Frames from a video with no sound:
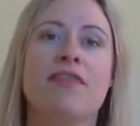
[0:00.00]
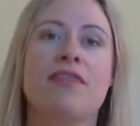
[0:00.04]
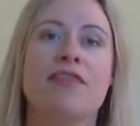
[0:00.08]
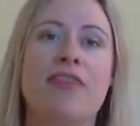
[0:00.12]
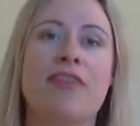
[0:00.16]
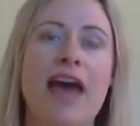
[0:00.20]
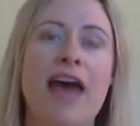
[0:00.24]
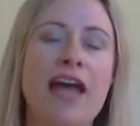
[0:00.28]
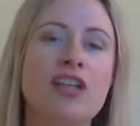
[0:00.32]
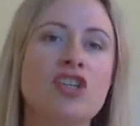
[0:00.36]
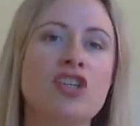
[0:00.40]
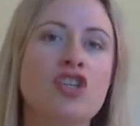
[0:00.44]

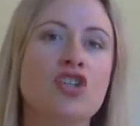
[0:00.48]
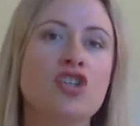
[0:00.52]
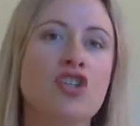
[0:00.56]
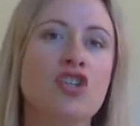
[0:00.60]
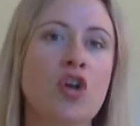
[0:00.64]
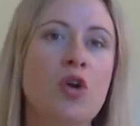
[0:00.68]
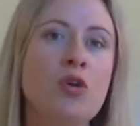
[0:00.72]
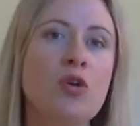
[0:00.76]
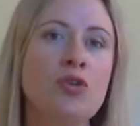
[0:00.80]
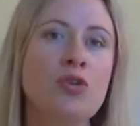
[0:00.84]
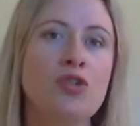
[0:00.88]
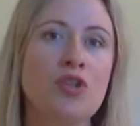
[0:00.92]
that
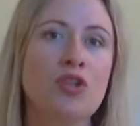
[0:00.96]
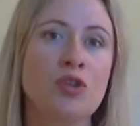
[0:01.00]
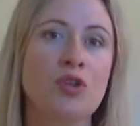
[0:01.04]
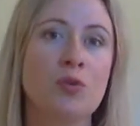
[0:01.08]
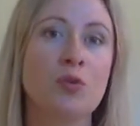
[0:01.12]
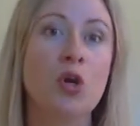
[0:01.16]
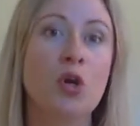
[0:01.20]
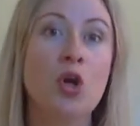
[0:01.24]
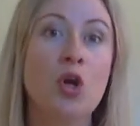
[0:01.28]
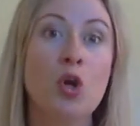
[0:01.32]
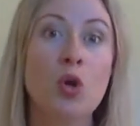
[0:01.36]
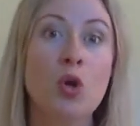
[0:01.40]
shows
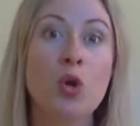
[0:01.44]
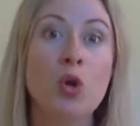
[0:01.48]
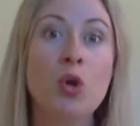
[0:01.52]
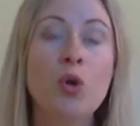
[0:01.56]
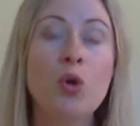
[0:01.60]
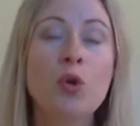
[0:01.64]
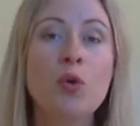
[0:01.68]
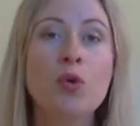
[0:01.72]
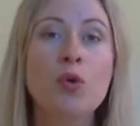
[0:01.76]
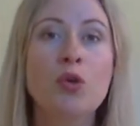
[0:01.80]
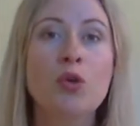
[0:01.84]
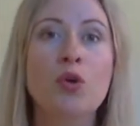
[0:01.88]
you
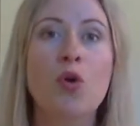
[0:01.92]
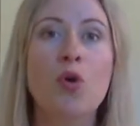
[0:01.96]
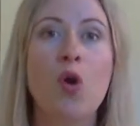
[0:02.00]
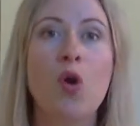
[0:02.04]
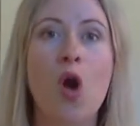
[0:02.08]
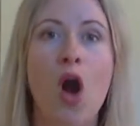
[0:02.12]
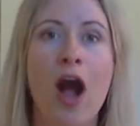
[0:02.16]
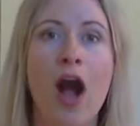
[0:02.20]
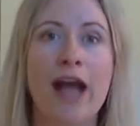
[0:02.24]
who your